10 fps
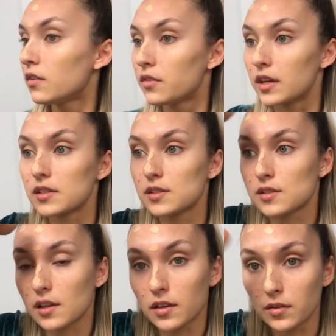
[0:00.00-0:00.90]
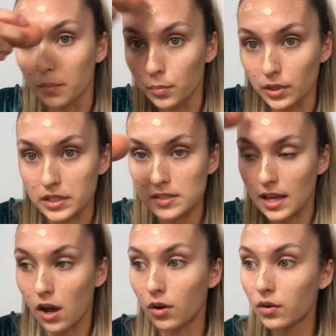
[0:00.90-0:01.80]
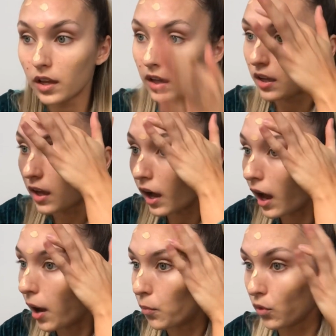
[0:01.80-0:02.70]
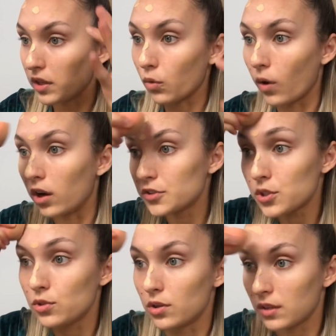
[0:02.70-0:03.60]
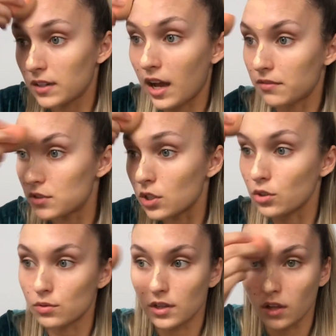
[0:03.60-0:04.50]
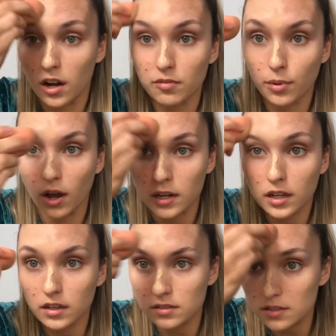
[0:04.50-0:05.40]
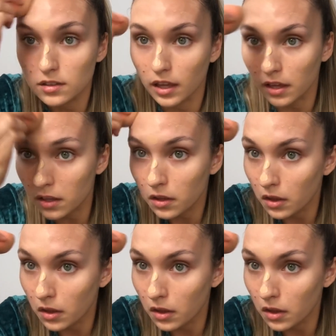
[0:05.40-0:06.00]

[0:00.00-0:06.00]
This blends out really well, so you don't even have to use a lot of product. Like,